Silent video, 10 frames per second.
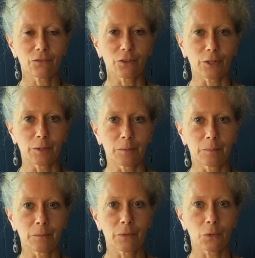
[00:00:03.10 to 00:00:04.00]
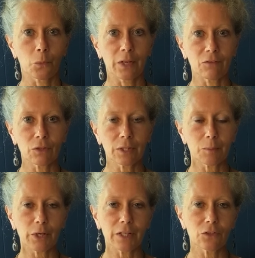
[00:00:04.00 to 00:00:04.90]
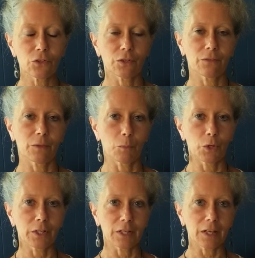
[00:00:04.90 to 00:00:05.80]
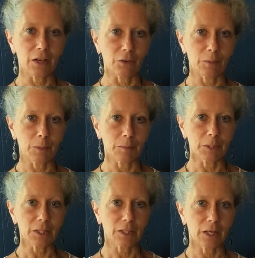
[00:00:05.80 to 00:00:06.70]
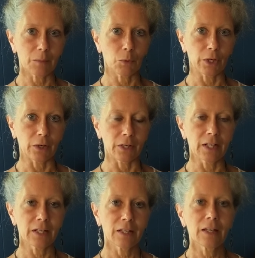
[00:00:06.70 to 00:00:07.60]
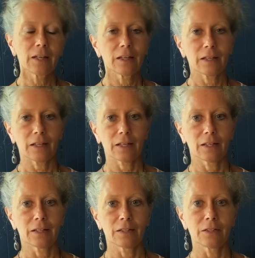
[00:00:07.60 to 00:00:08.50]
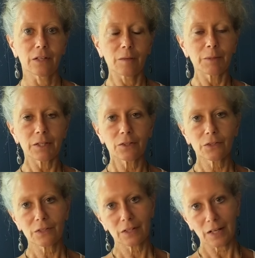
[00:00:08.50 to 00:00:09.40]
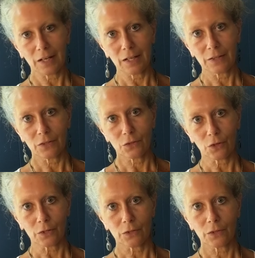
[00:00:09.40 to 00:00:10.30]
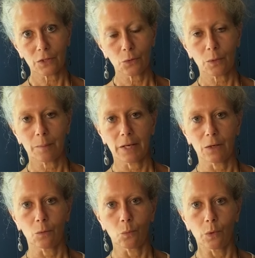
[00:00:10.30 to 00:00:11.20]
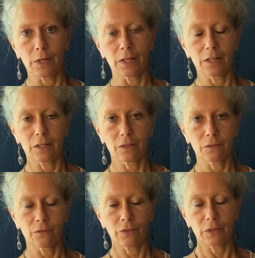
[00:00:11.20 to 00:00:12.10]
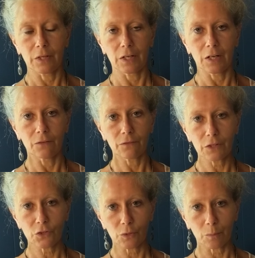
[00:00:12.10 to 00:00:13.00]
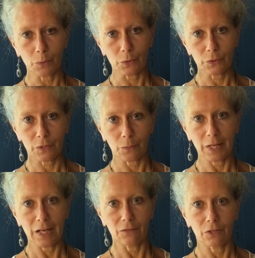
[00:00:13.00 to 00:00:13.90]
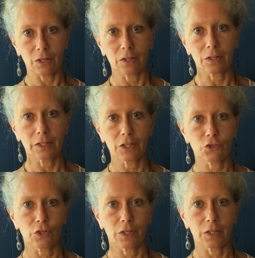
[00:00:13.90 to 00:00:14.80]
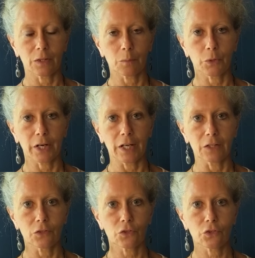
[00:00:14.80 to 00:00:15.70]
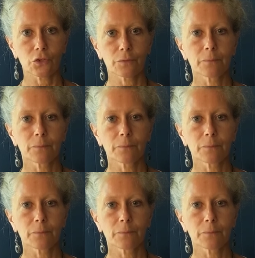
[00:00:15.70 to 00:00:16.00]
from the Waverly Branch of the Morgan County Public Library, and I'm here today to talk to you about one of the nonfiction books that we have in our collection at the branch.